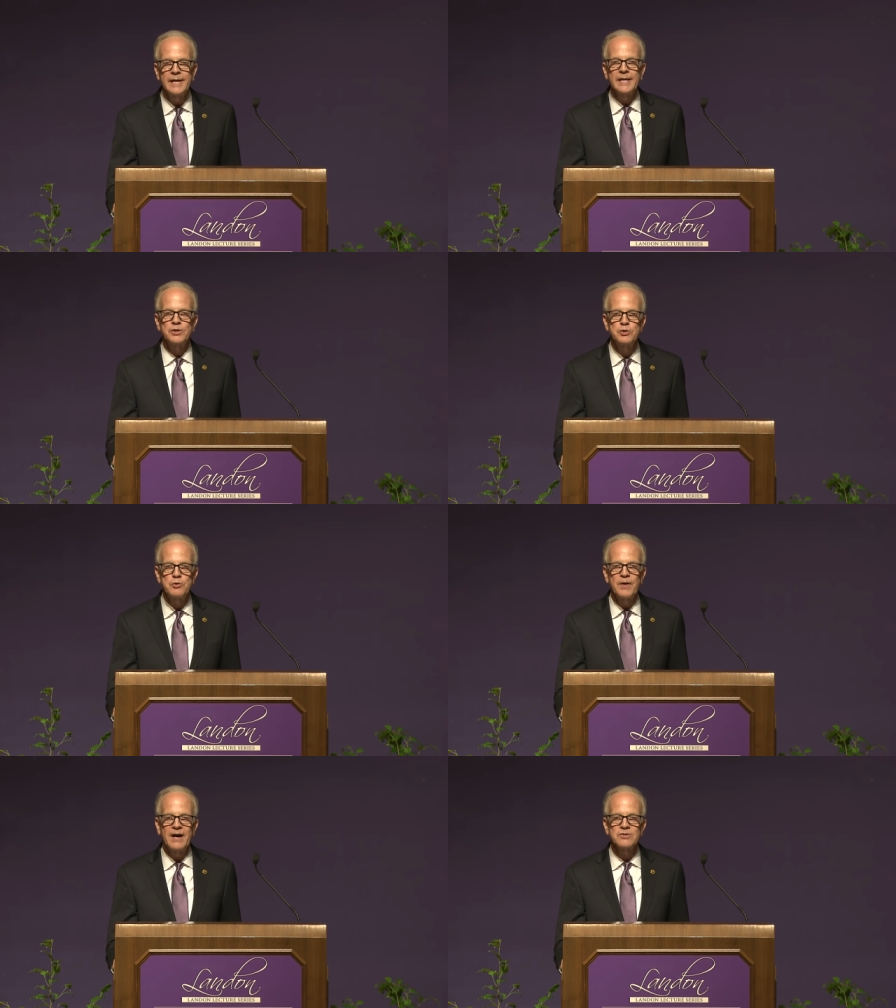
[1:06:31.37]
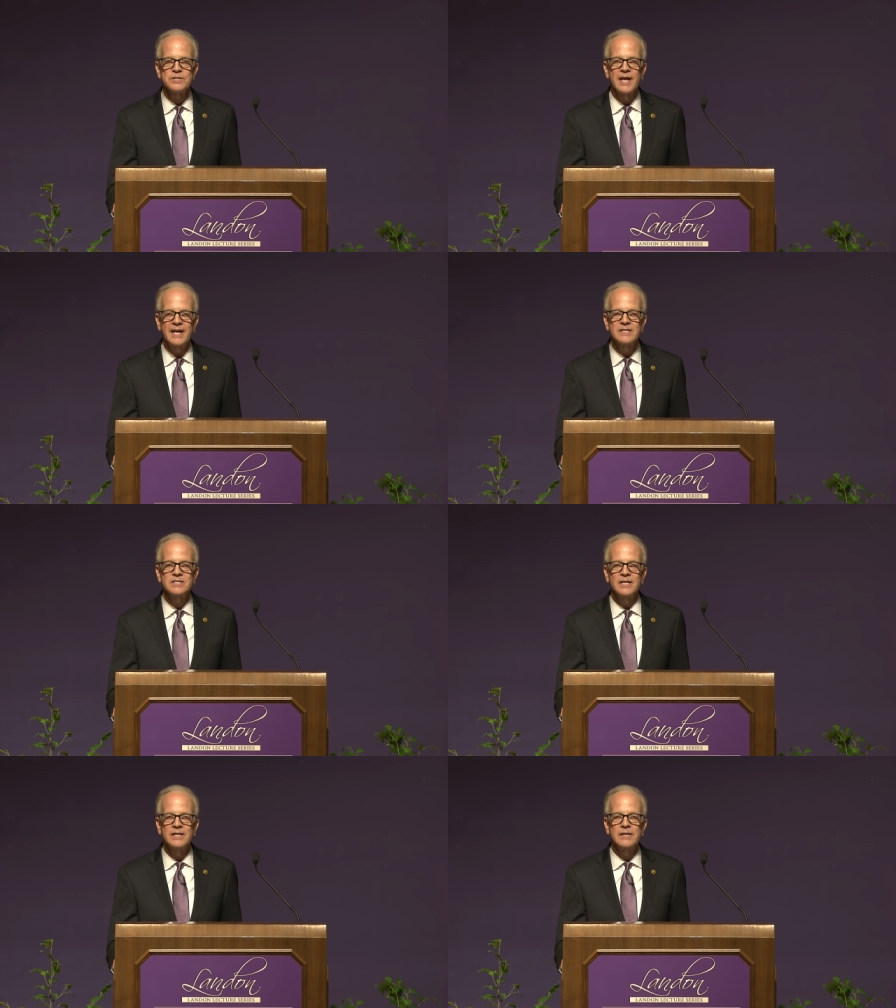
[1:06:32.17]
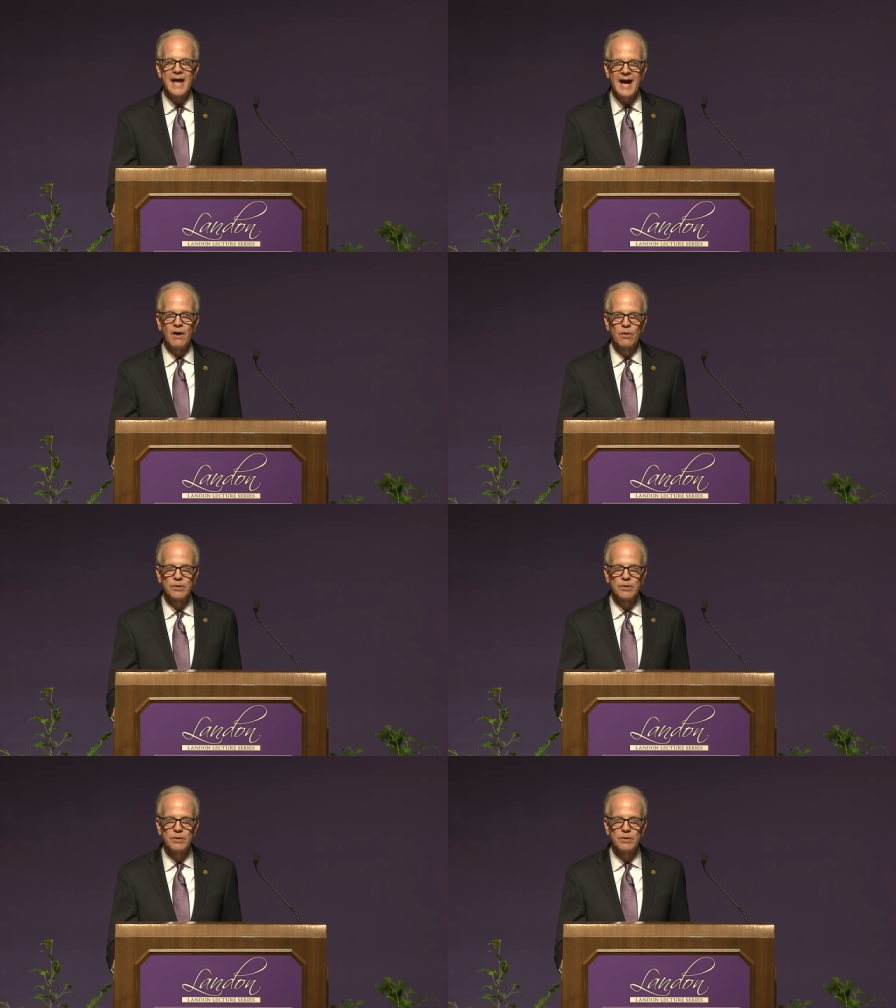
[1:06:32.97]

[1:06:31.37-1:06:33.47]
In 2018, now,